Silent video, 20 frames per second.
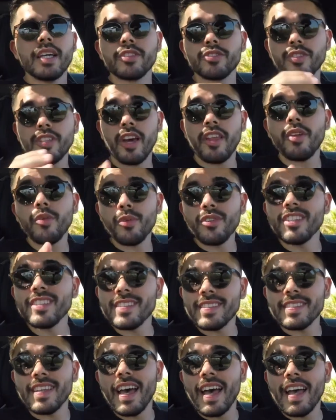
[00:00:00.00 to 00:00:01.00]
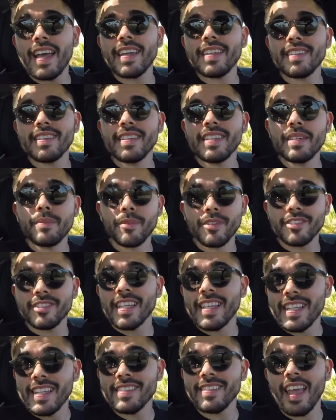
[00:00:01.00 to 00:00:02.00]
So now that we're inside the
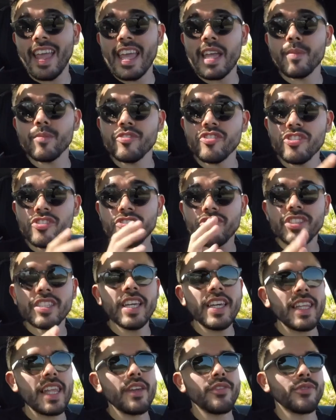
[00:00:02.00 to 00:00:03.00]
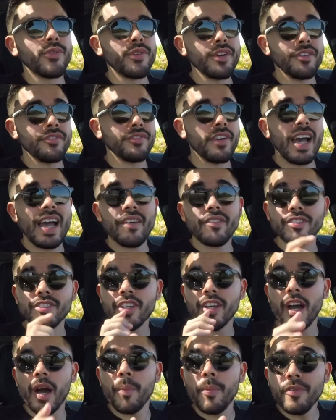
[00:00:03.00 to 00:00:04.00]
Mercedes AMG CLA 45, there's a
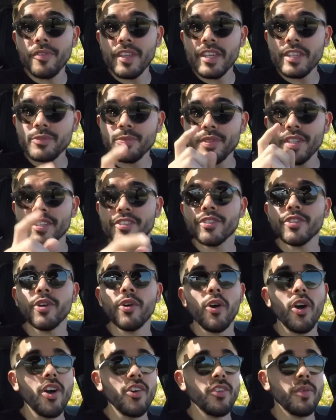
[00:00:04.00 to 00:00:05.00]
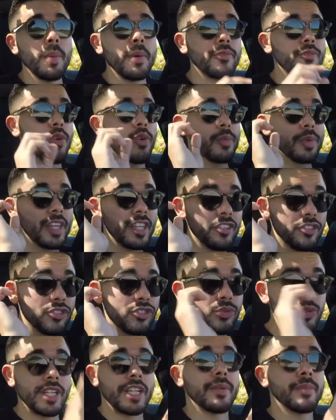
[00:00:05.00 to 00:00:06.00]
couple things we need to go over before we can just
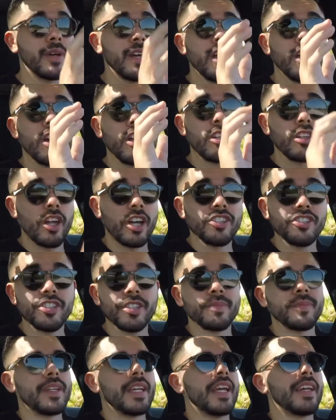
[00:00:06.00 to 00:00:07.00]
straight up launch it.